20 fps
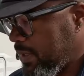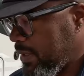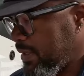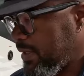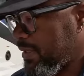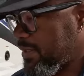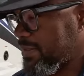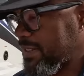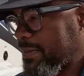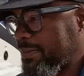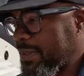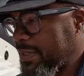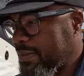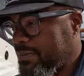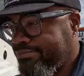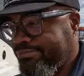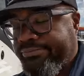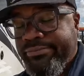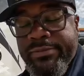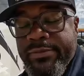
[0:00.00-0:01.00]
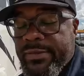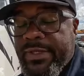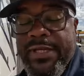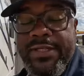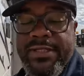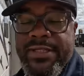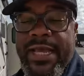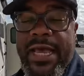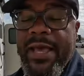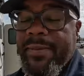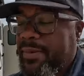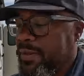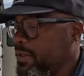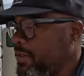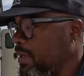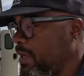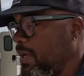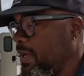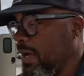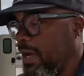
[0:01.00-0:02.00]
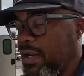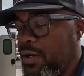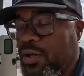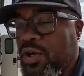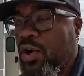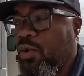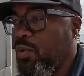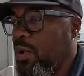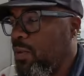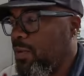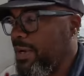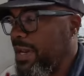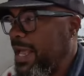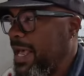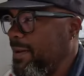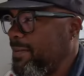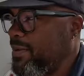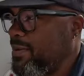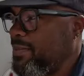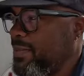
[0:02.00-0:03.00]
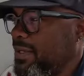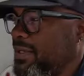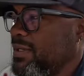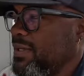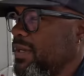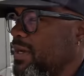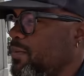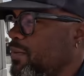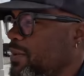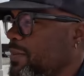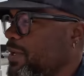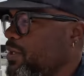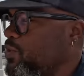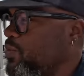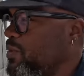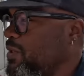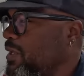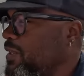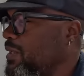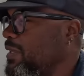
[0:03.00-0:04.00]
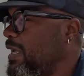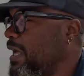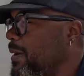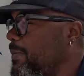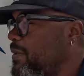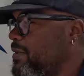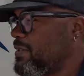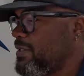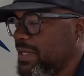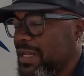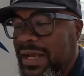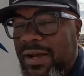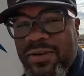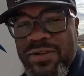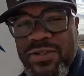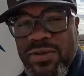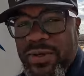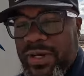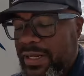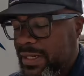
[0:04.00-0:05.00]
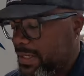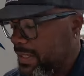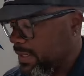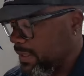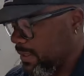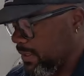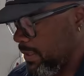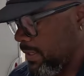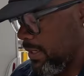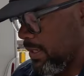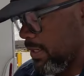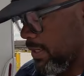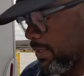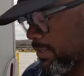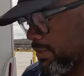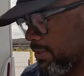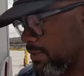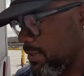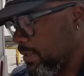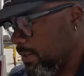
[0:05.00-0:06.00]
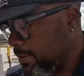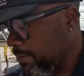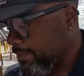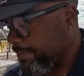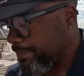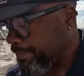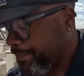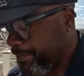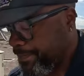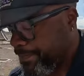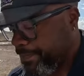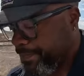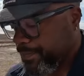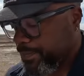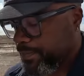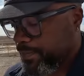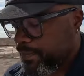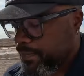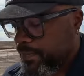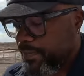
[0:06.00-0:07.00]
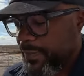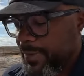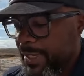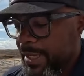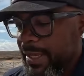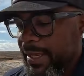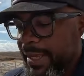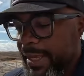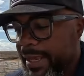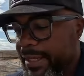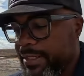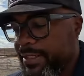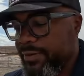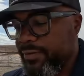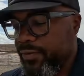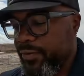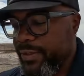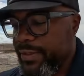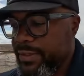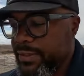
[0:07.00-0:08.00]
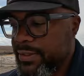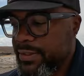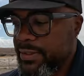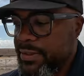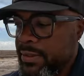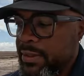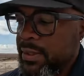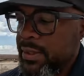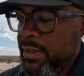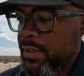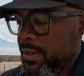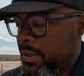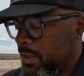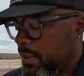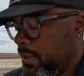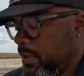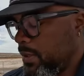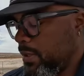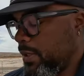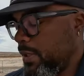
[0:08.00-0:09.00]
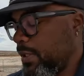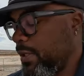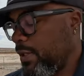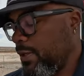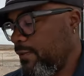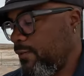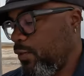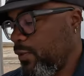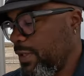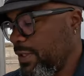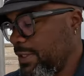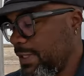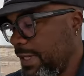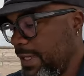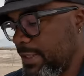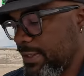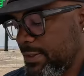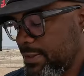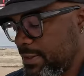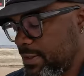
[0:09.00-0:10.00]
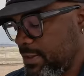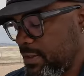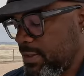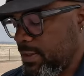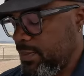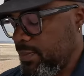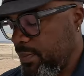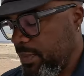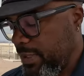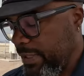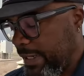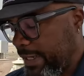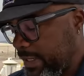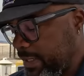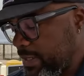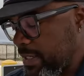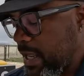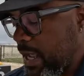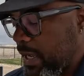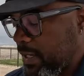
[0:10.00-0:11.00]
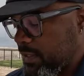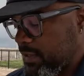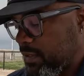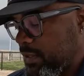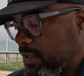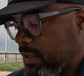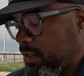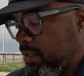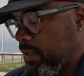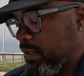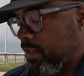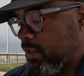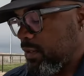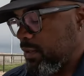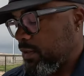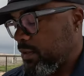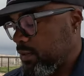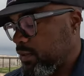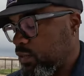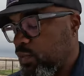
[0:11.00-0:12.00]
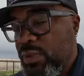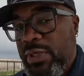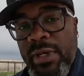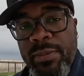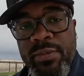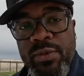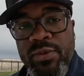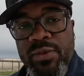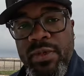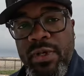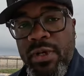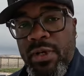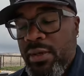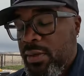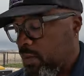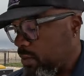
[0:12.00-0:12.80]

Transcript: uh, something doesn't happen. I don't know what would happen, but I want to make sure nothing happens. And I also got to get some antifreeze uh, for the tanks, but like not to come through the